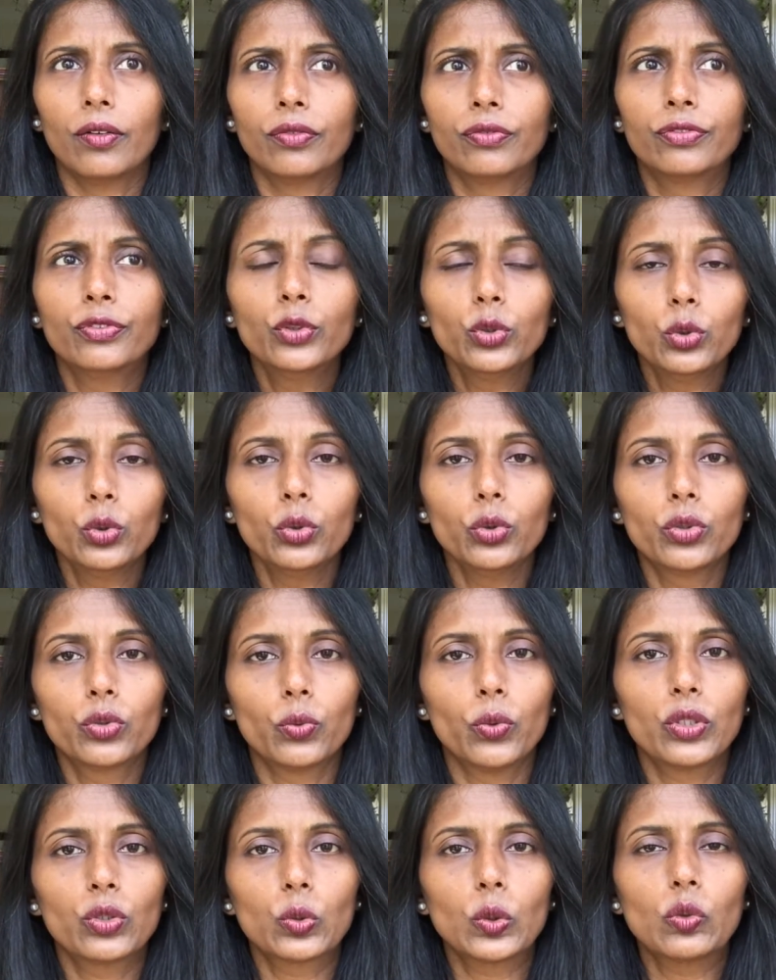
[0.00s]
foods
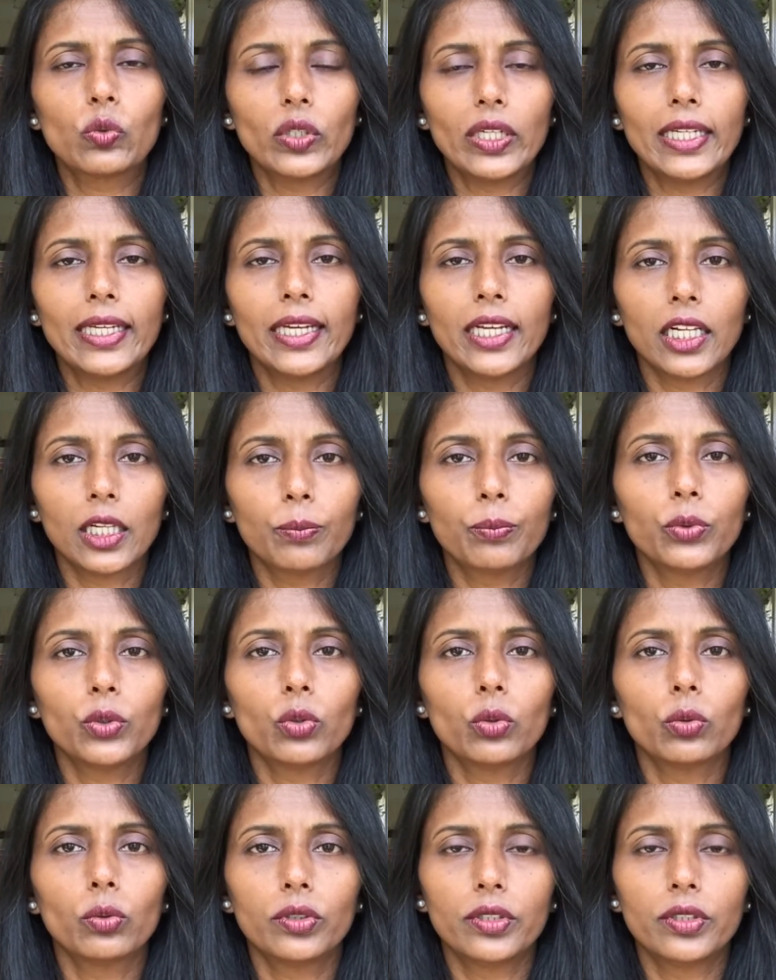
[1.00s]
which would really help you